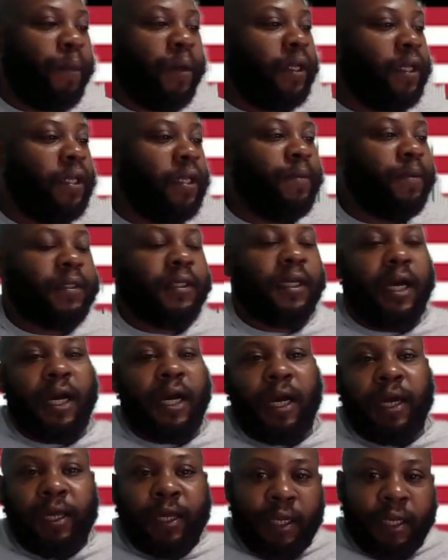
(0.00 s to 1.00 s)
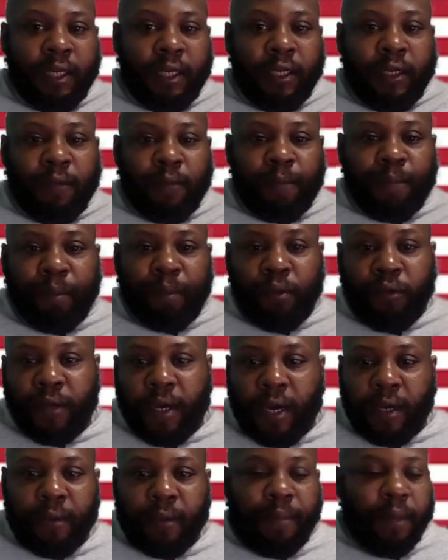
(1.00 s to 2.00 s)
either side, blue
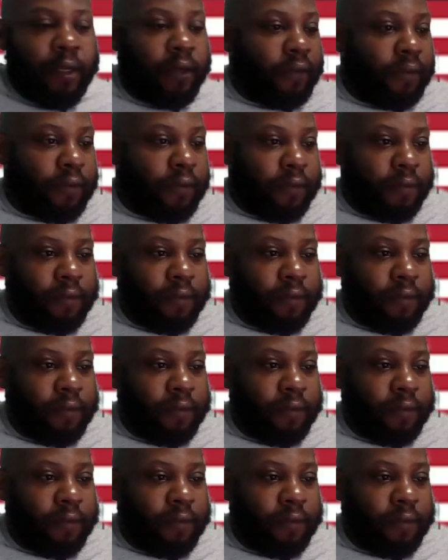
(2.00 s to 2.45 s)
down the middle.